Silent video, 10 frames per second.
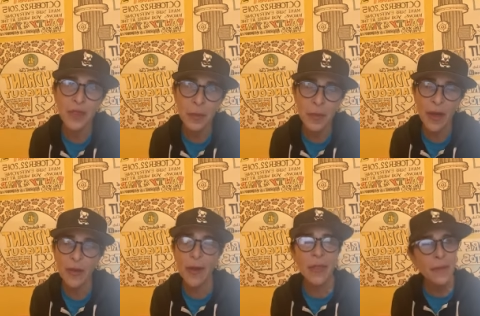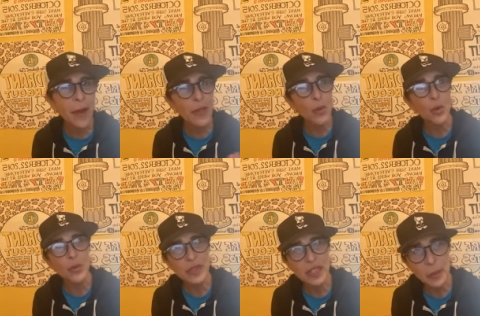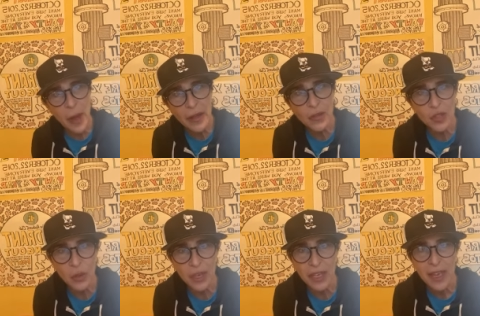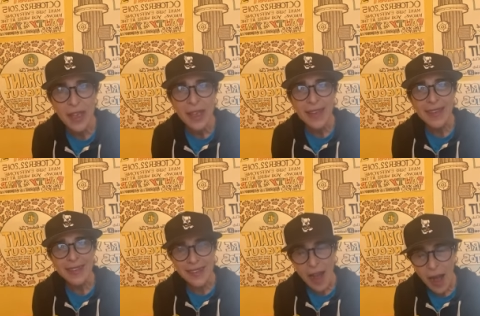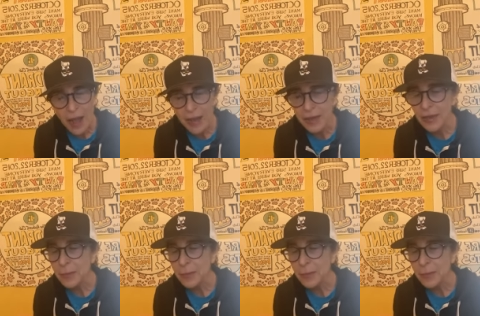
the mother and the mother will respond to it in kind.